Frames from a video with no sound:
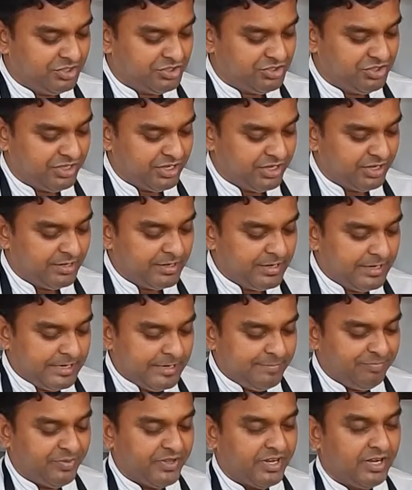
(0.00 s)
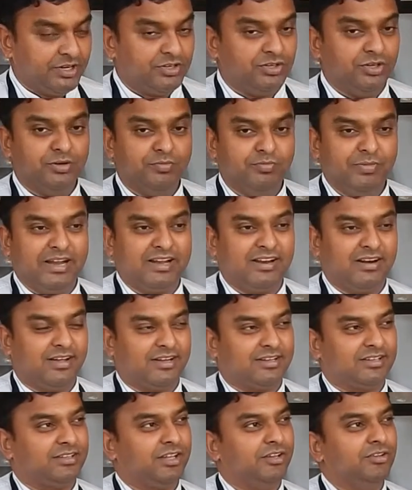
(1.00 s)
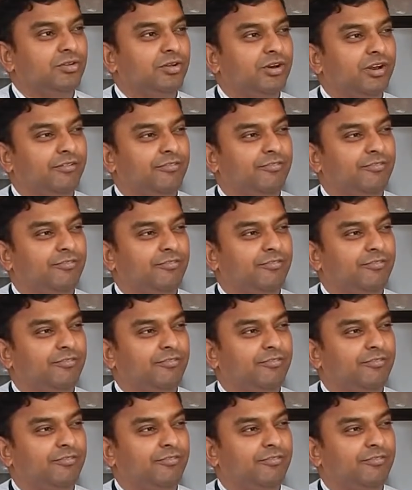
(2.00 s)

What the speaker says: the chicken to make it like a tandoori